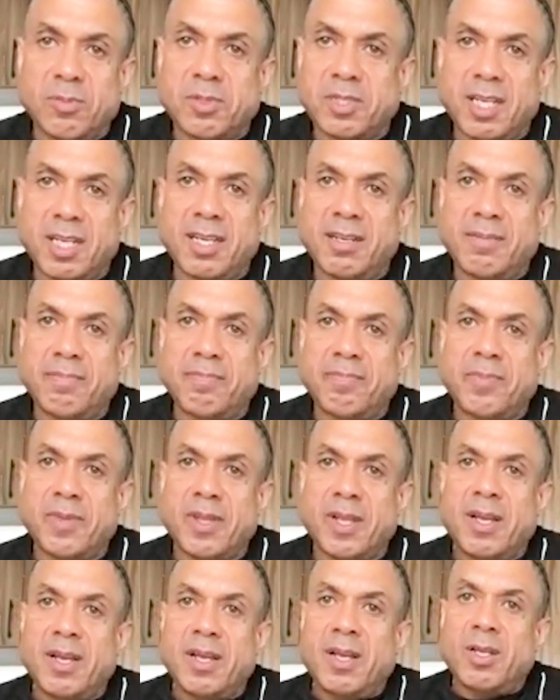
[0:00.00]
You know what I'm saying?
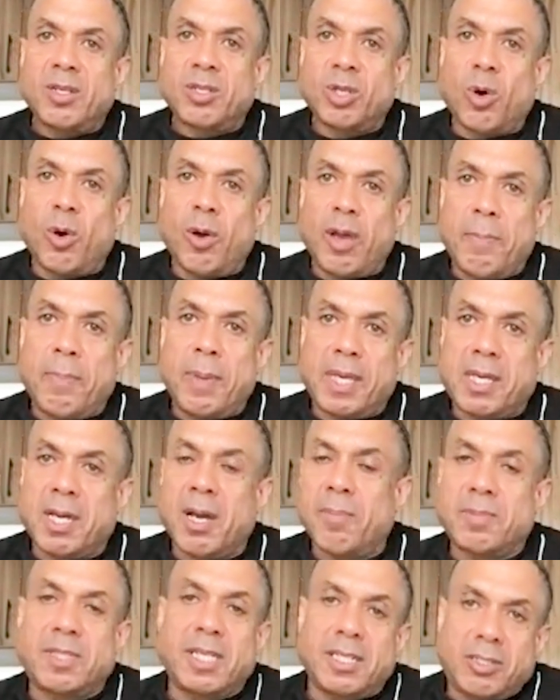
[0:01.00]
So
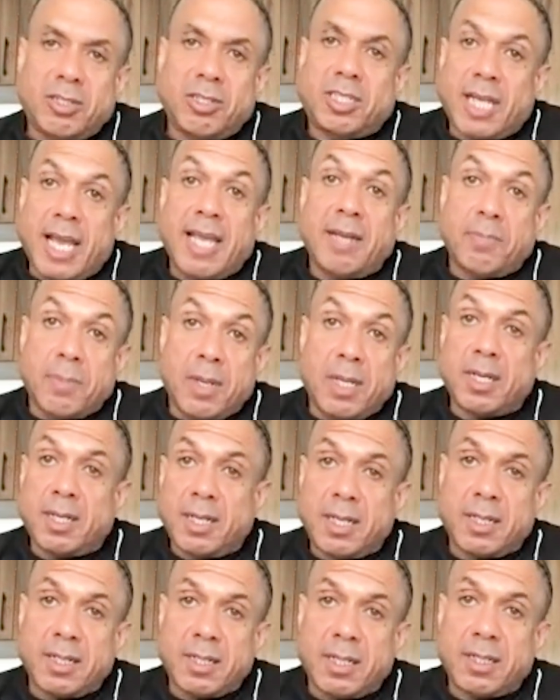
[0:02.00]
it becomes
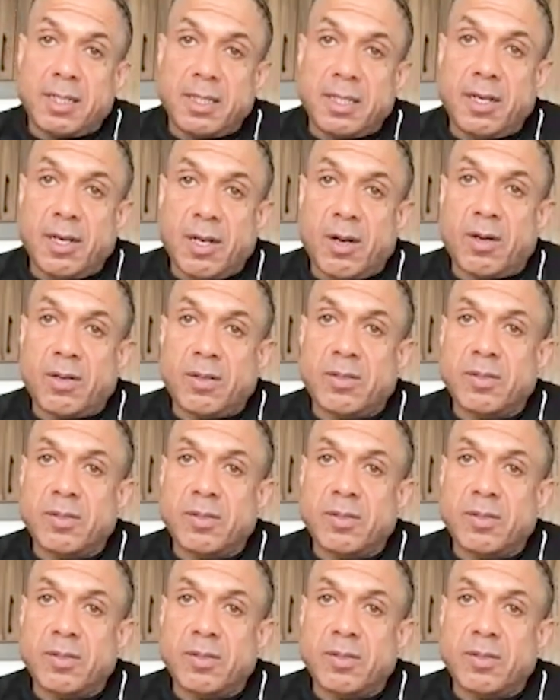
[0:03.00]
entertainment, you